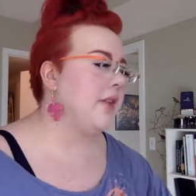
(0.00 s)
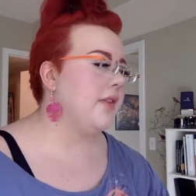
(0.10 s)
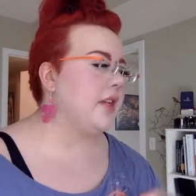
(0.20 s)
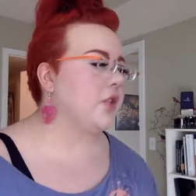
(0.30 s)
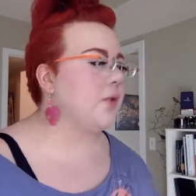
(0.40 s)

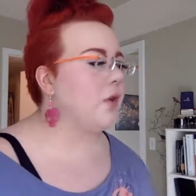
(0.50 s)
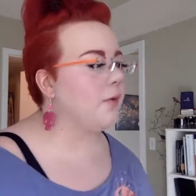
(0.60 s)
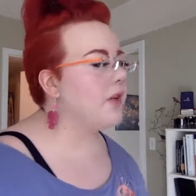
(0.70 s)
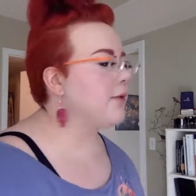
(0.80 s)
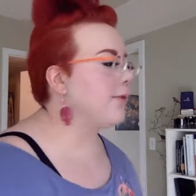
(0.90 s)
the Studio
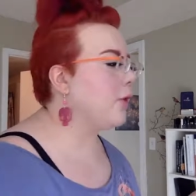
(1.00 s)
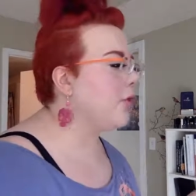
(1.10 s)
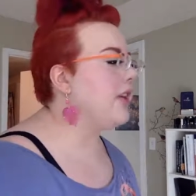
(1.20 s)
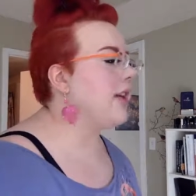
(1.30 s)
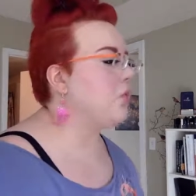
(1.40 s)
Fix
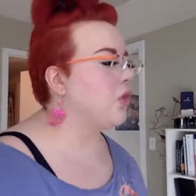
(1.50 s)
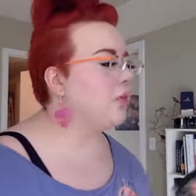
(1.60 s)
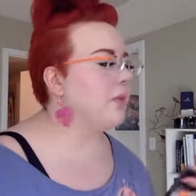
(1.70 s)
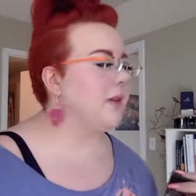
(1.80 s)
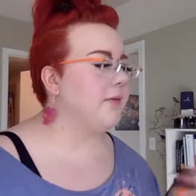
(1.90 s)
Fluid, it
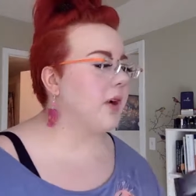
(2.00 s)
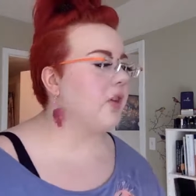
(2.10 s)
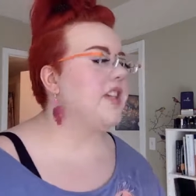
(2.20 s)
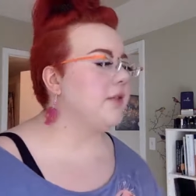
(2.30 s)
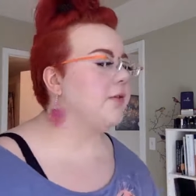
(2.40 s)
will be very
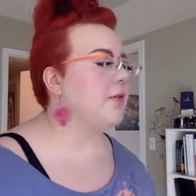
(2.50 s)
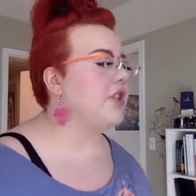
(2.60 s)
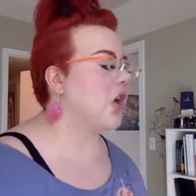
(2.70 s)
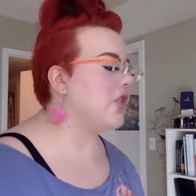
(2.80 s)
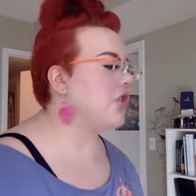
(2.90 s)

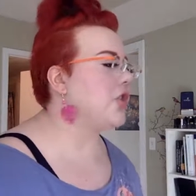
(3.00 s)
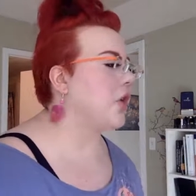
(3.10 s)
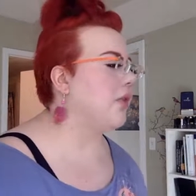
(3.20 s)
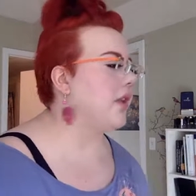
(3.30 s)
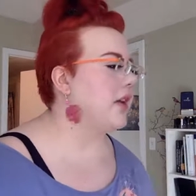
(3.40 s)
different
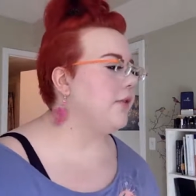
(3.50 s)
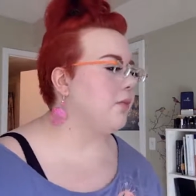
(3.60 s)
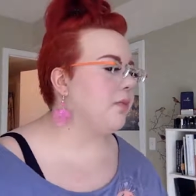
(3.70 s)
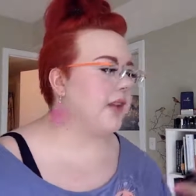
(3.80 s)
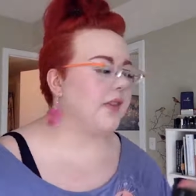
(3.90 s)
undertone than if you
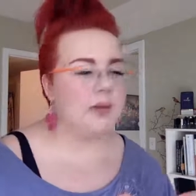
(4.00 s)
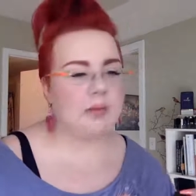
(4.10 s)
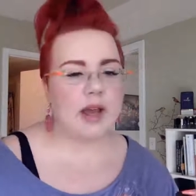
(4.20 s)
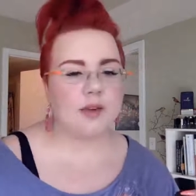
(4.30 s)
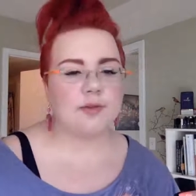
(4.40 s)
pick the
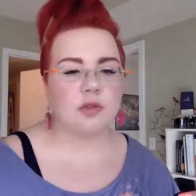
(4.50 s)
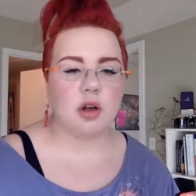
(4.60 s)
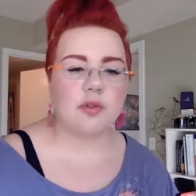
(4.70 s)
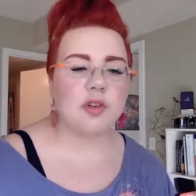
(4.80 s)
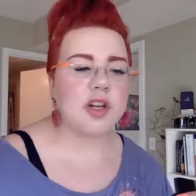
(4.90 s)
MAC Full
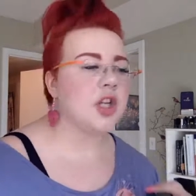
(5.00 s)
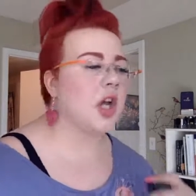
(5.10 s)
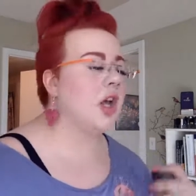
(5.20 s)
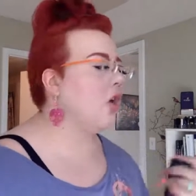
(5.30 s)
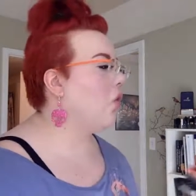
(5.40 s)
Coverage,
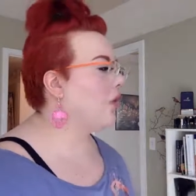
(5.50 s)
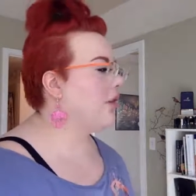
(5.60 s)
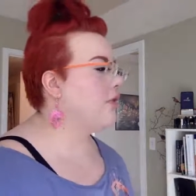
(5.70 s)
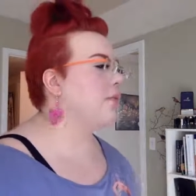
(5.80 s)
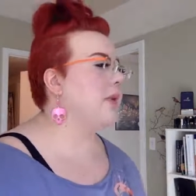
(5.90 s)
or
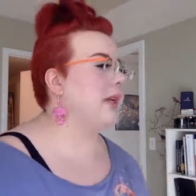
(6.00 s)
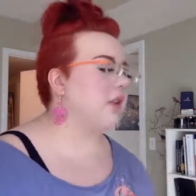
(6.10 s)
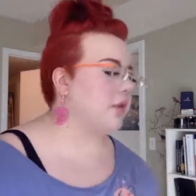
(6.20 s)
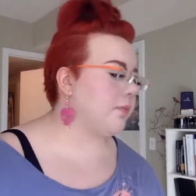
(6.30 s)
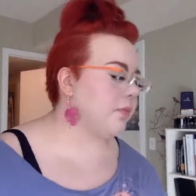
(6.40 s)
if you pick
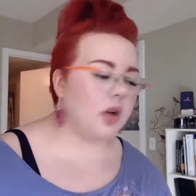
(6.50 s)
the